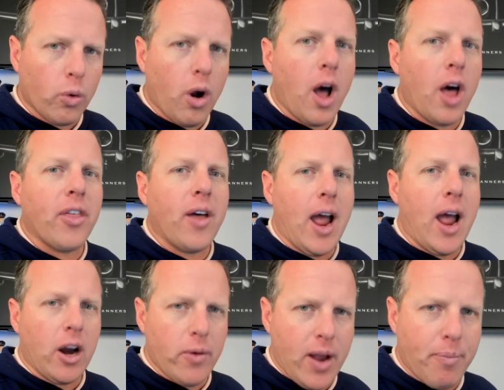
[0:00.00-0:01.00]
Roth
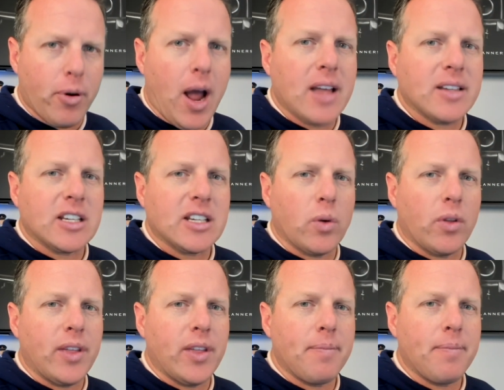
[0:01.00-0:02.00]
IRA process
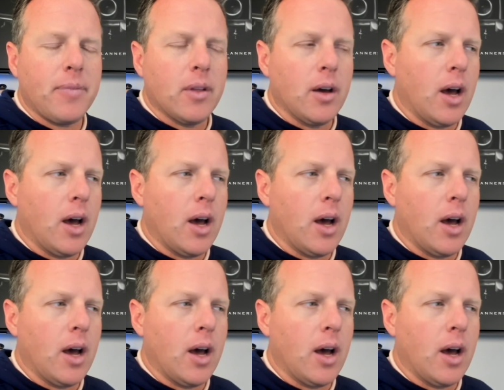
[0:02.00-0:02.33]
with them.